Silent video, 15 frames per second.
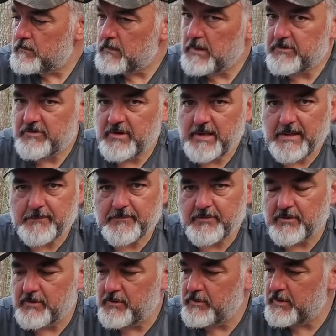It's an
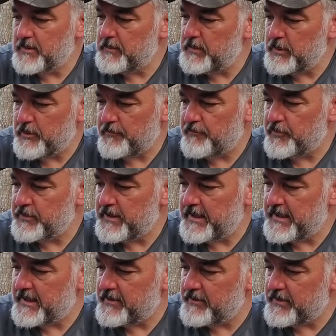absolutely beautiful
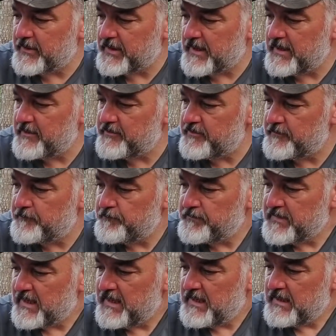night out here, guys.
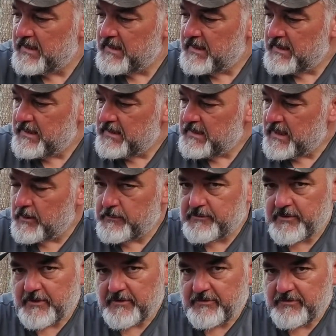I would
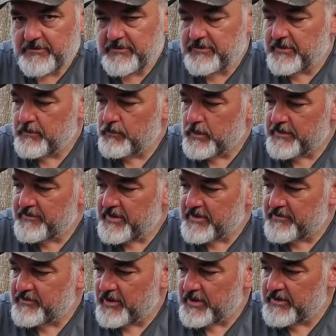say that once that
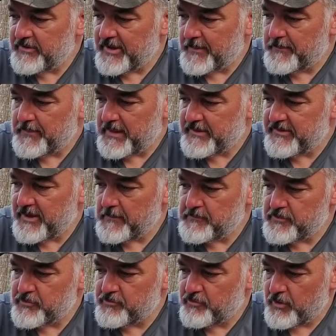sun dipped, that
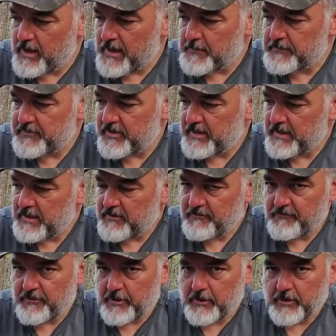temperature dropped
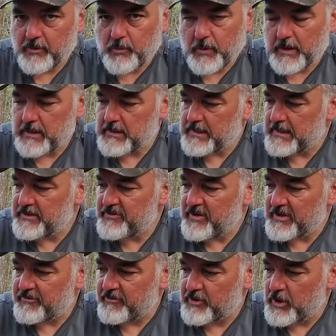very quickly. I'd say
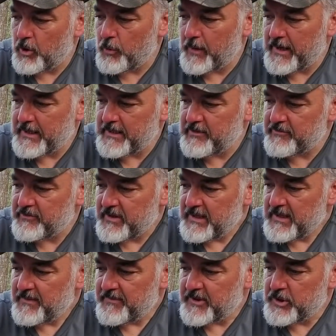it's low 80s.
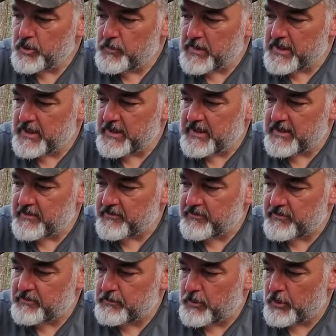The humidity
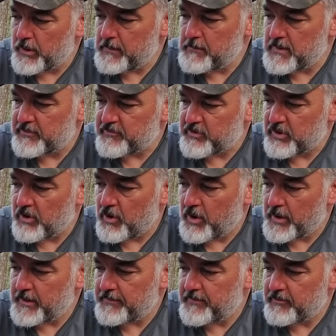is pretty much
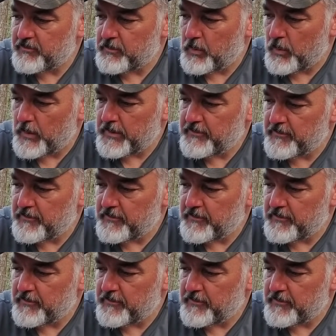gone at this point.